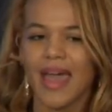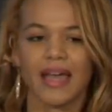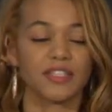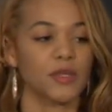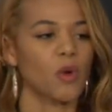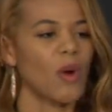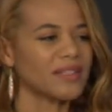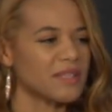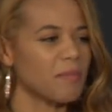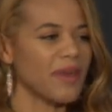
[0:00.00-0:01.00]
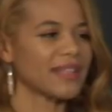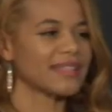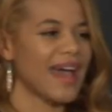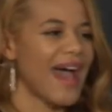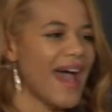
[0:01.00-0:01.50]
And so quantum
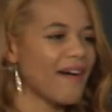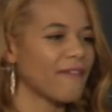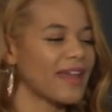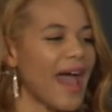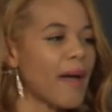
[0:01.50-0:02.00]
bits have an